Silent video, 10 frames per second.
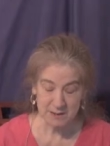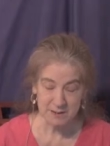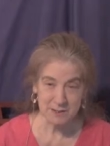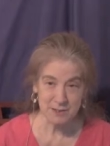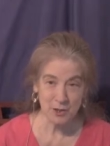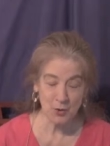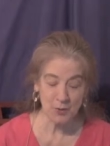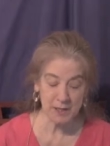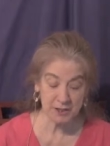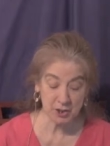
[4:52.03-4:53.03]
So
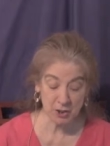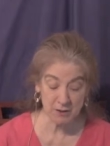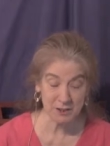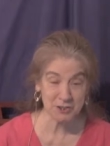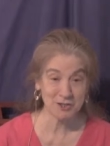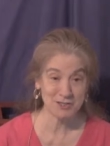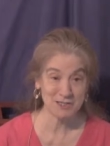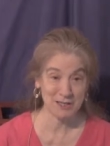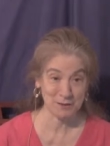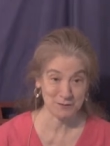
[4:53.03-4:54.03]
we encourage
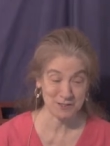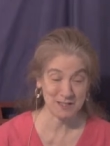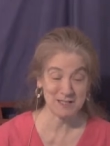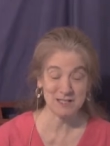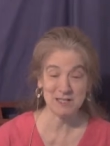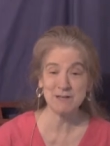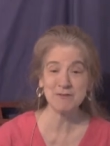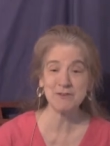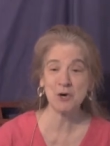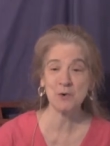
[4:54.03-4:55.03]
ourselves that,
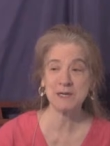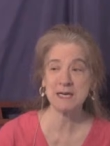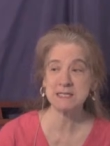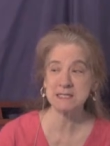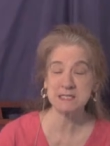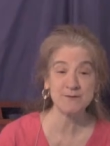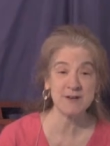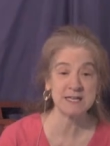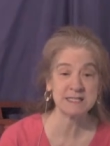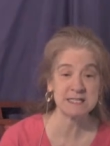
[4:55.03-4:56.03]
even though it has this
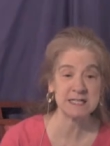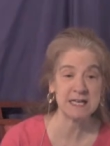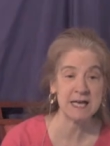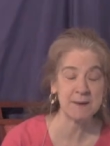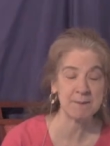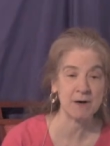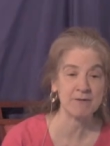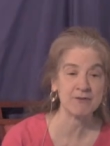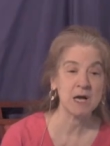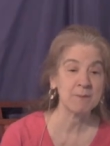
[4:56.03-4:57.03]
fancy name
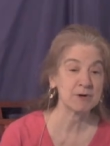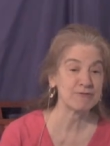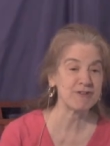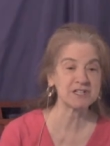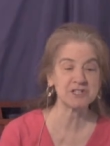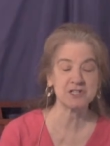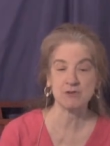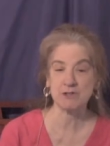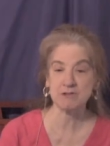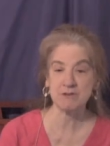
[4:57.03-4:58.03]
of perfection
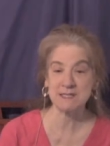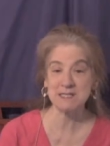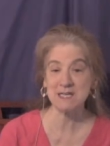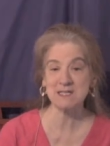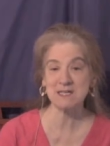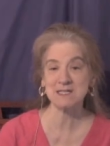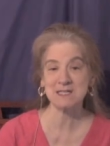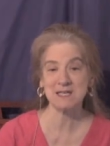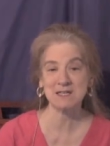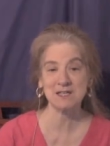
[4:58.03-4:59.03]
or transcendence
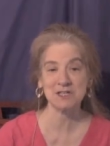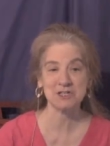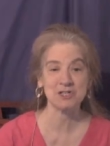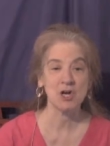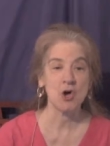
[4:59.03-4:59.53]
in English,